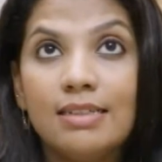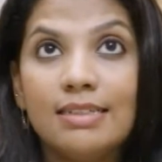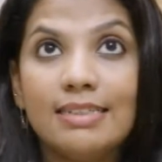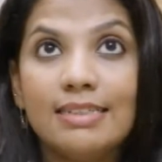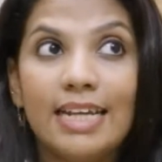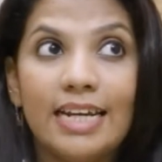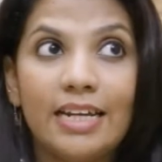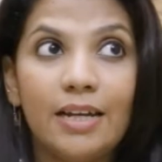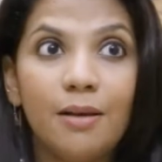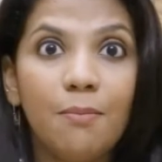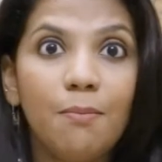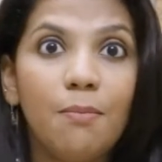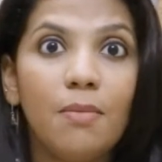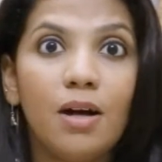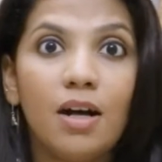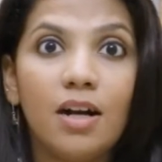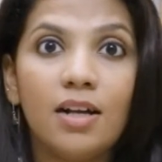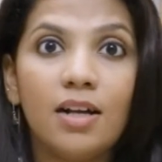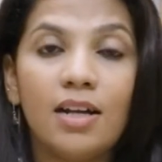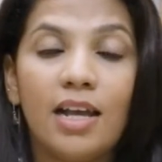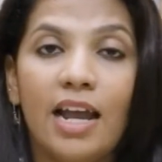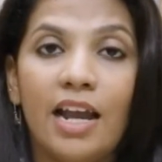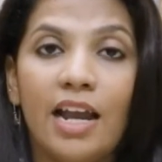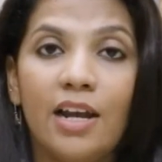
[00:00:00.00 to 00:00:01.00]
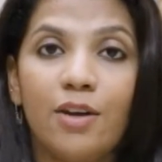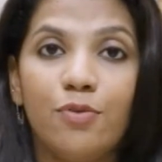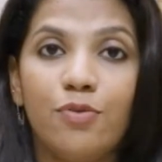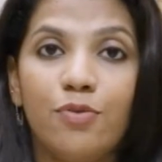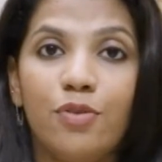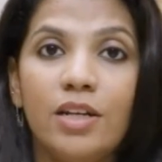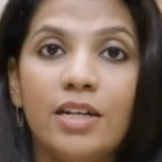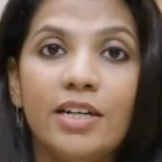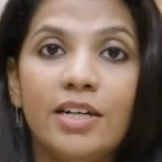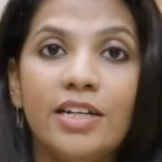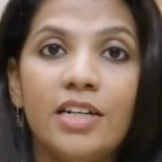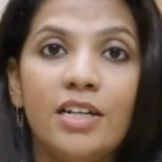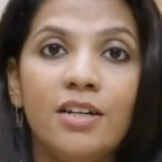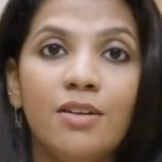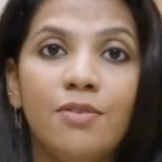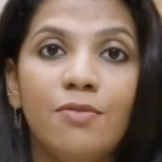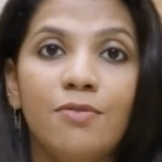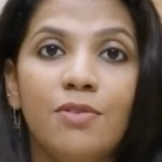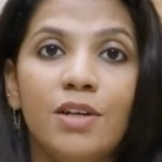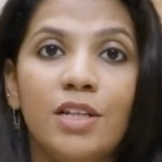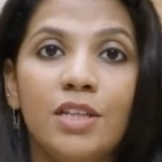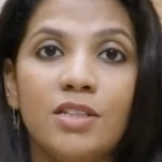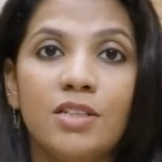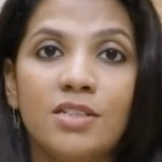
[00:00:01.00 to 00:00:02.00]
Get a mug and fill it
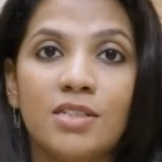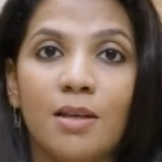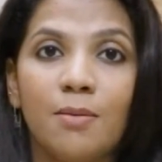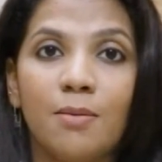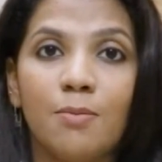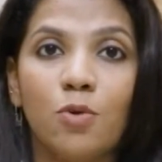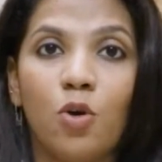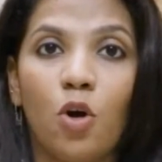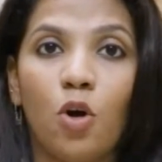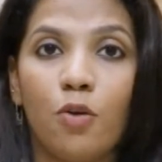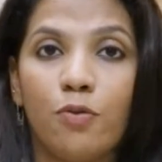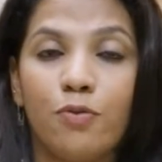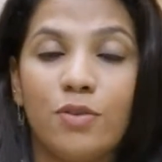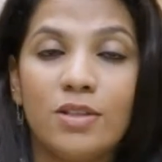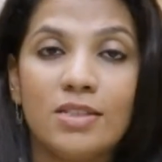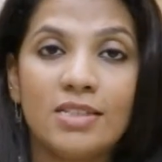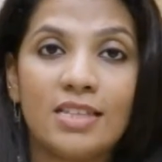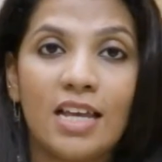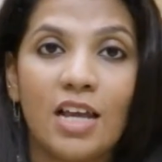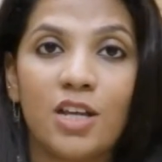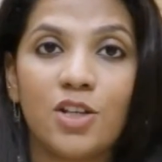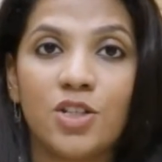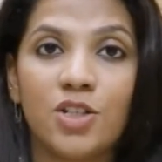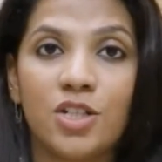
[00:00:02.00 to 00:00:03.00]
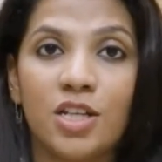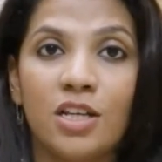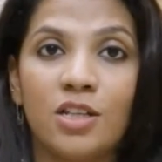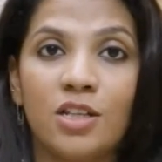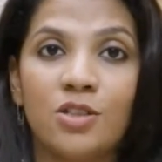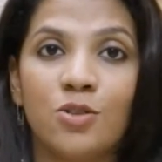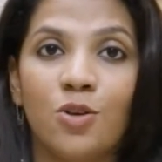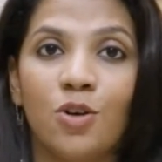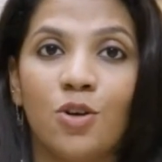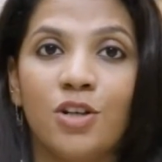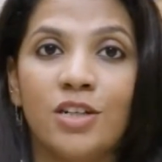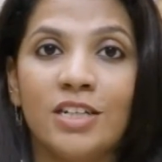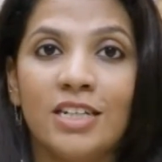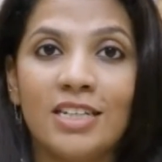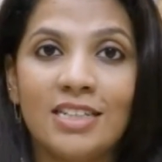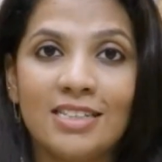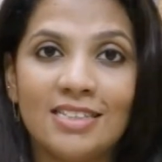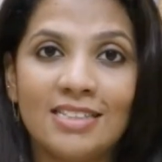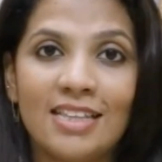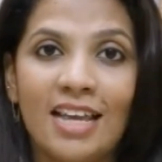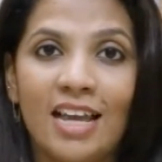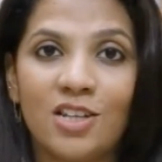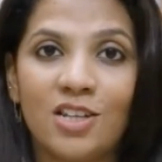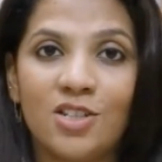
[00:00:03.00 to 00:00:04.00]
in with some coffee sachets or tea
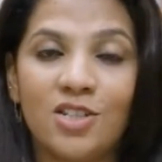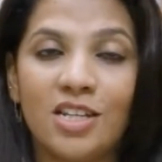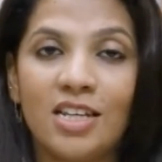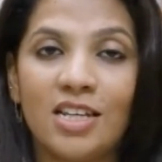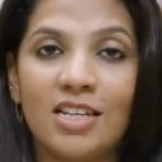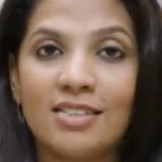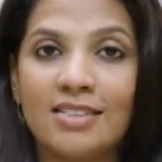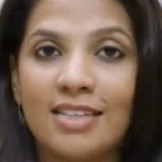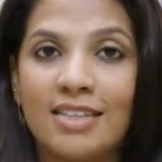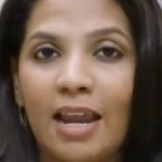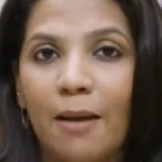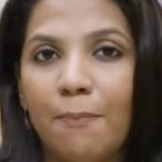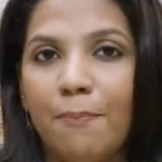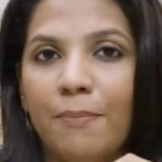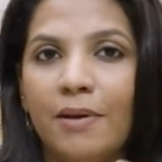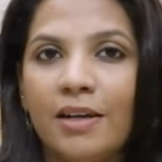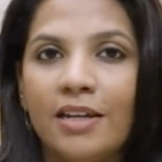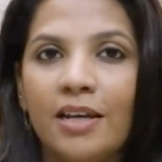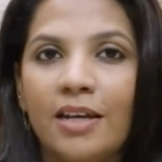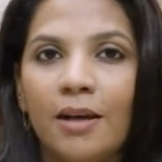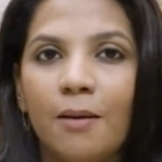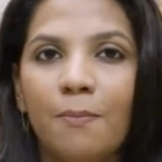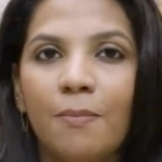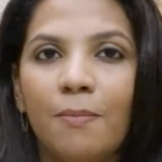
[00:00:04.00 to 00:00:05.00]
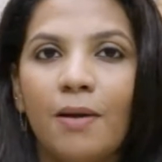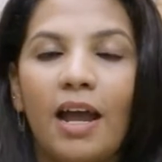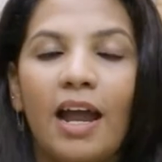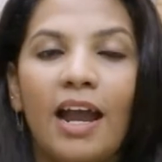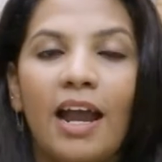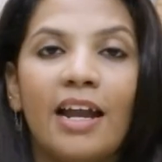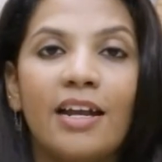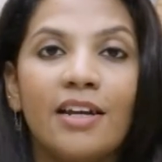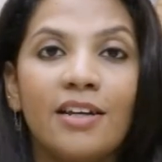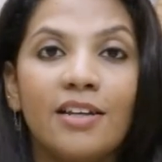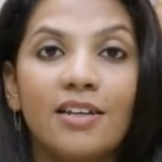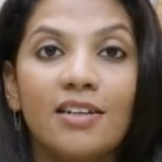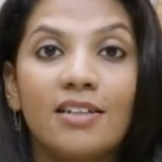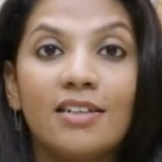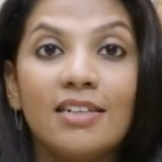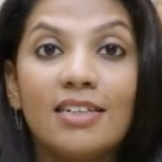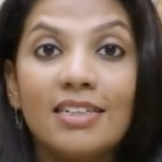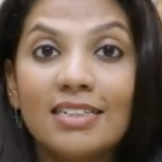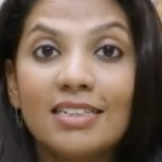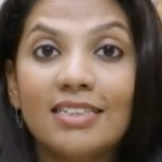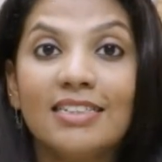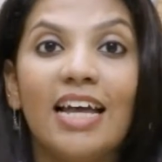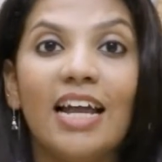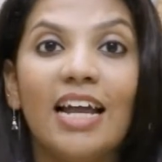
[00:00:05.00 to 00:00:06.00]
sachets, wrap it up, and
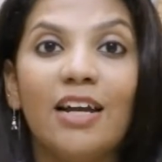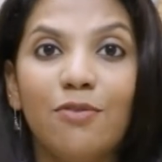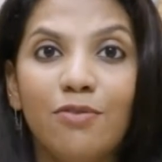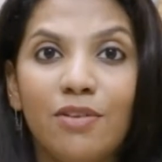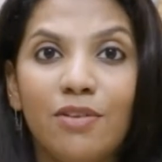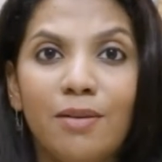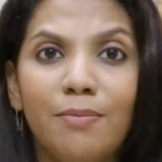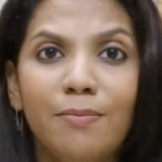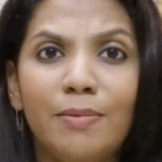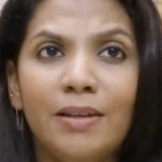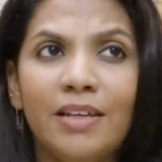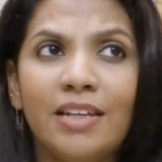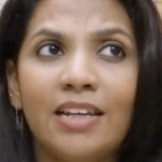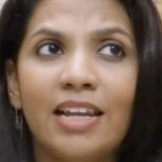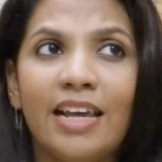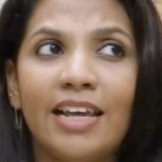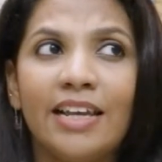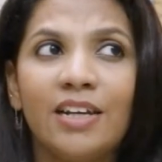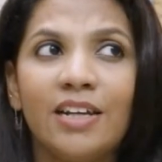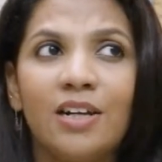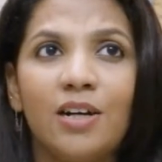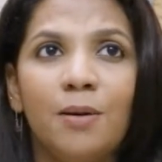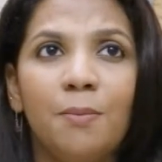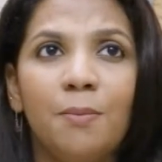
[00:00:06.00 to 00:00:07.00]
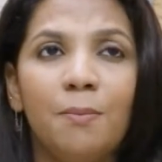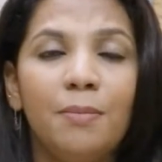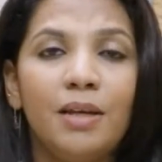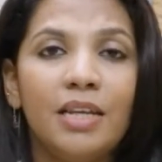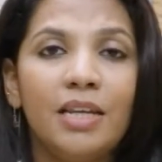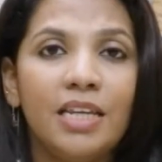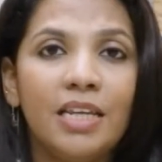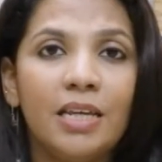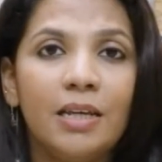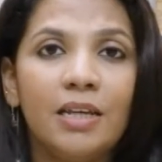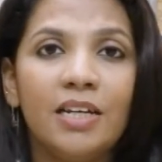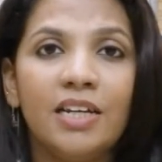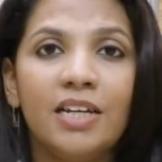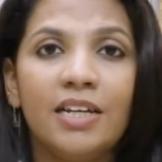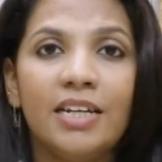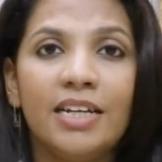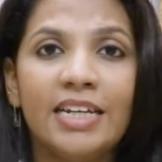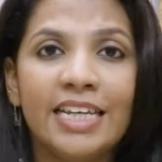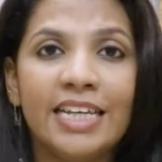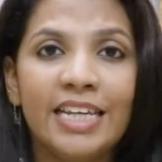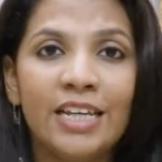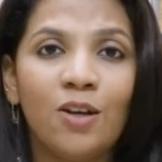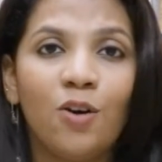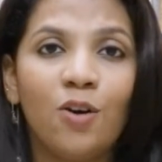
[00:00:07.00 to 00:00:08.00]
that will be like a mini
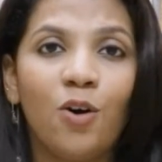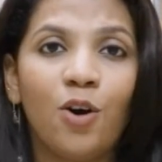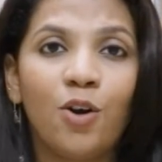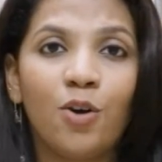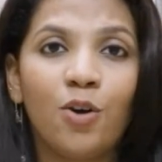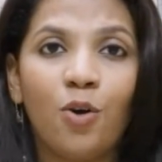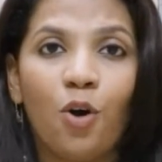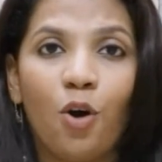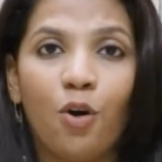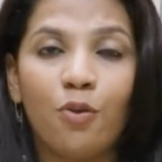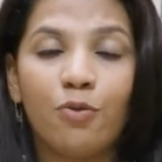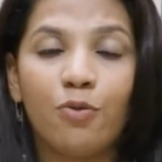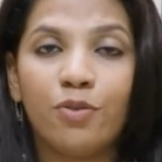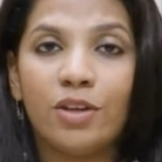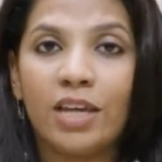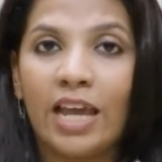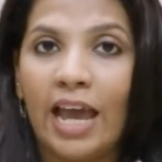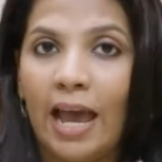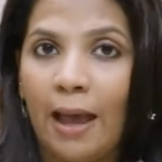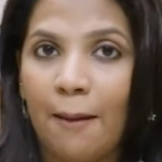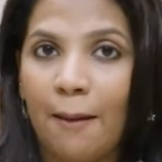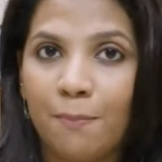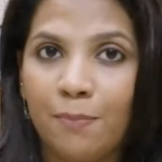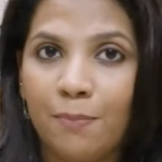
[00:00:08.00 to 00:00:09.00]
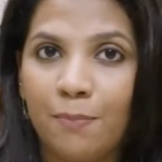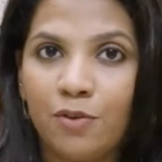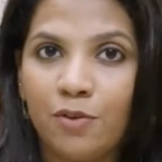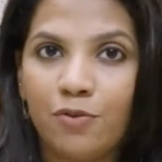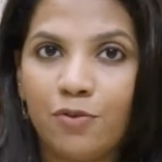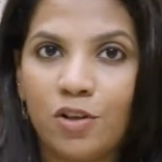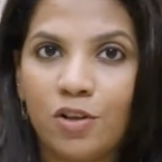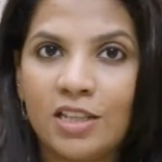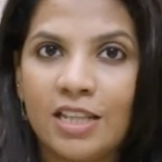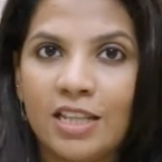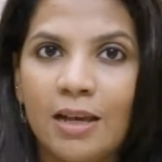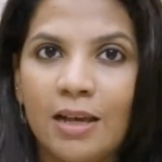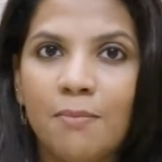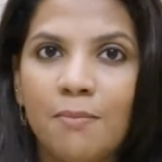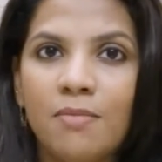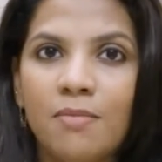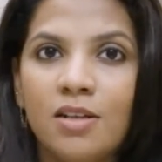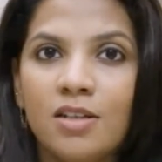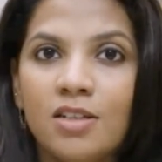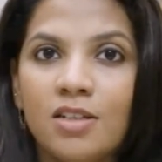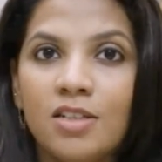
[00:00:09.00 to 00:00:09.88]
tea or coffee hamper for them.